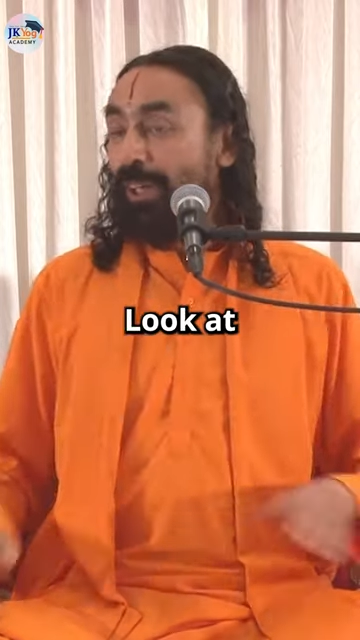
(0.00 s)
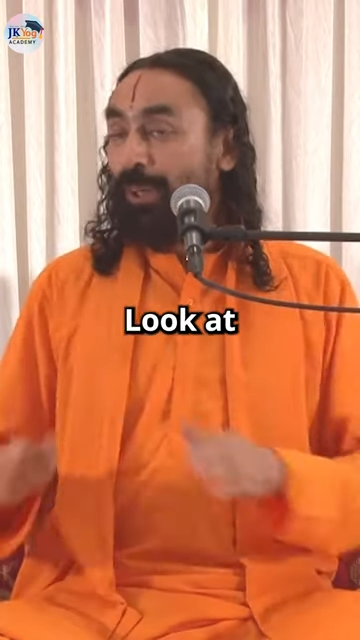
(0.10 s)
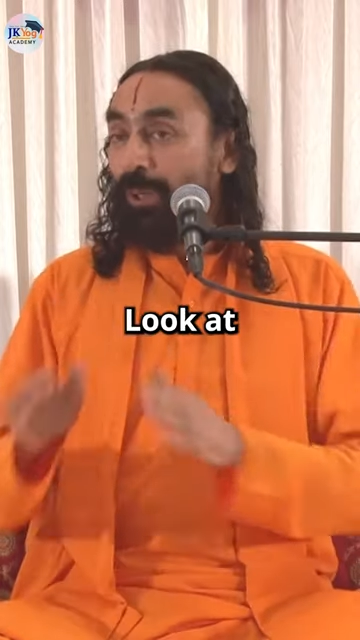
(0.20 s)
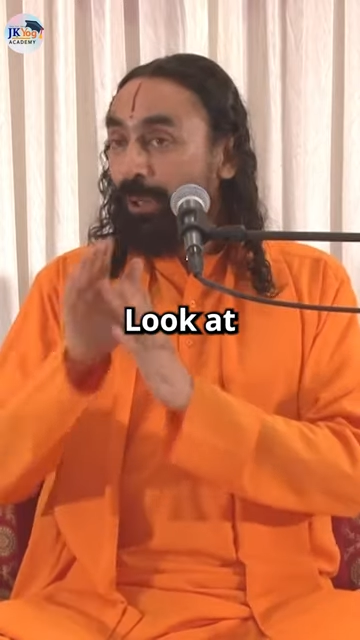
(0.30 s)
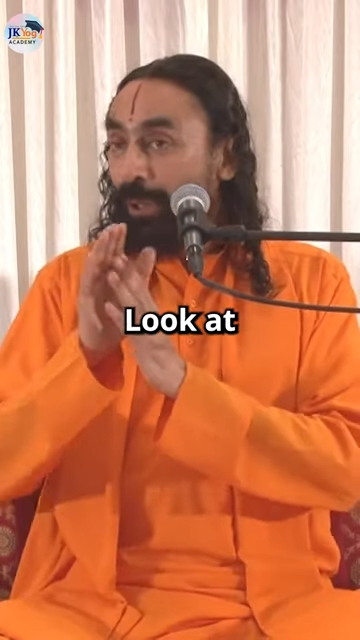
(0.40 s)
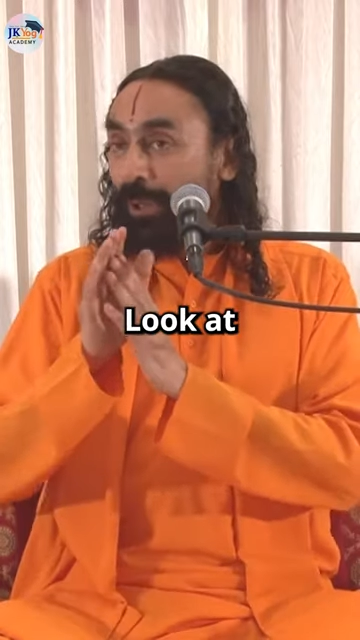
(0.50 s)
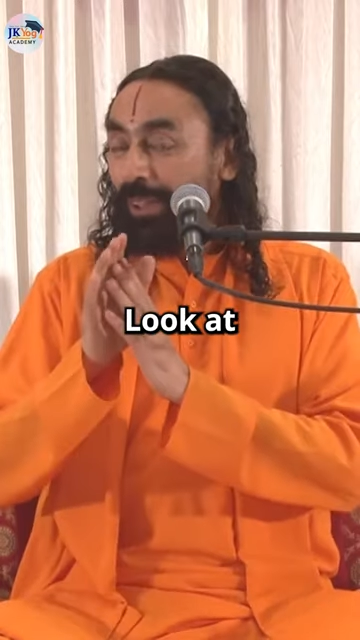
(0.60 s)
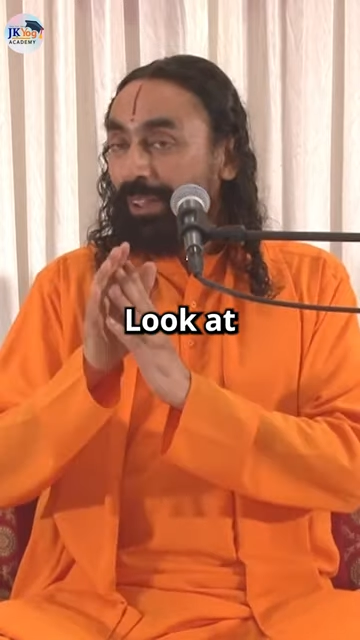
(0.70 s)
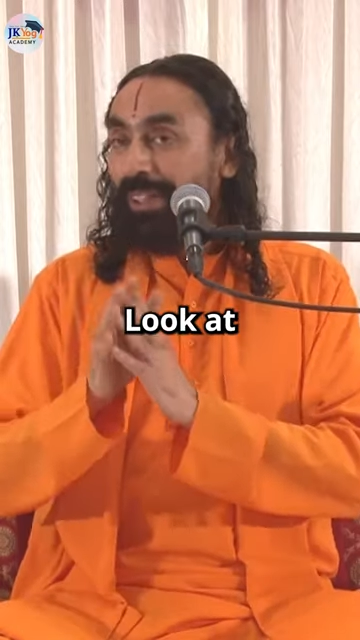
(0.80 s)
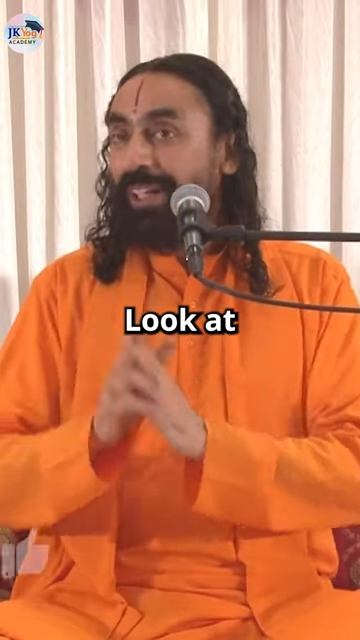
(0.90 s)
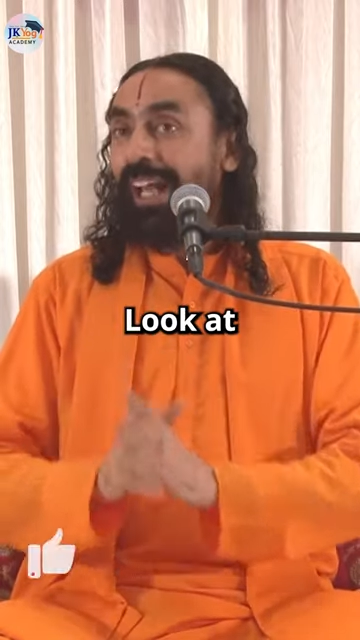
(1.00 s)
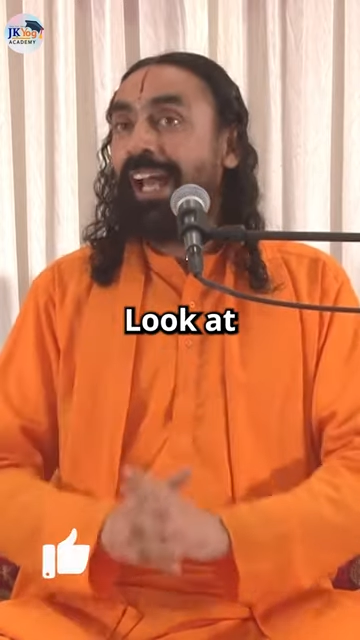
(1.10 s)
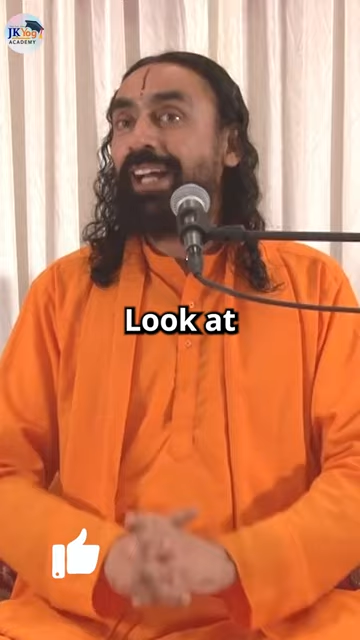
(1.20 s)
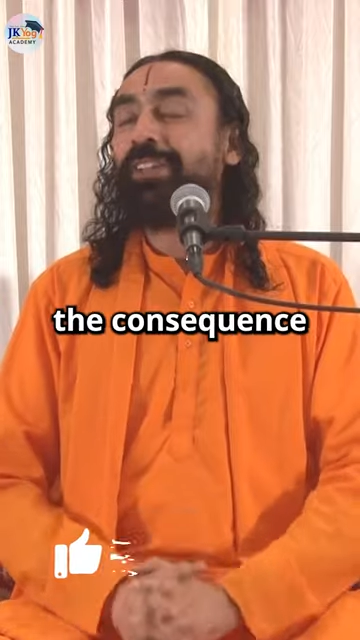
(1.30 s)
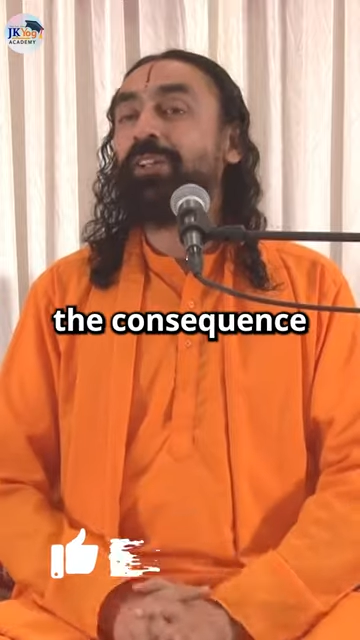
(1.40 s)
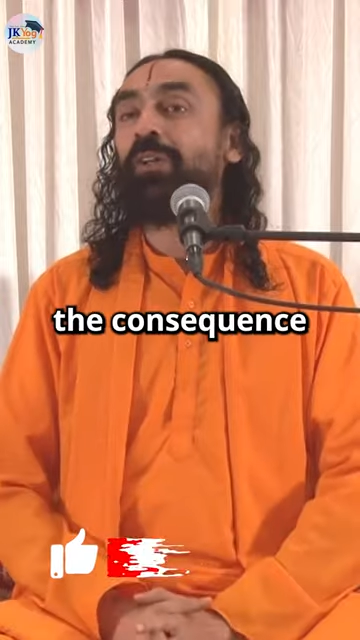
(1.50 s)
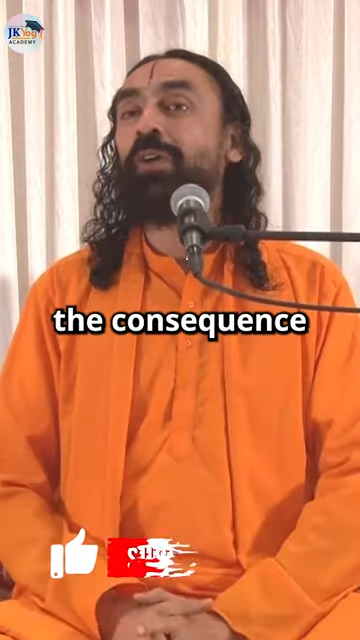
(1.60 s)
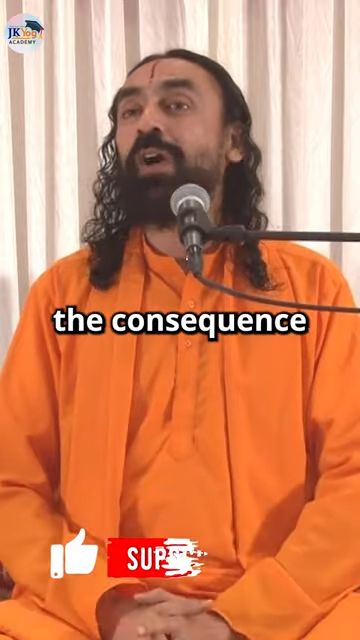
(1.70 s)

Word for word: Look at the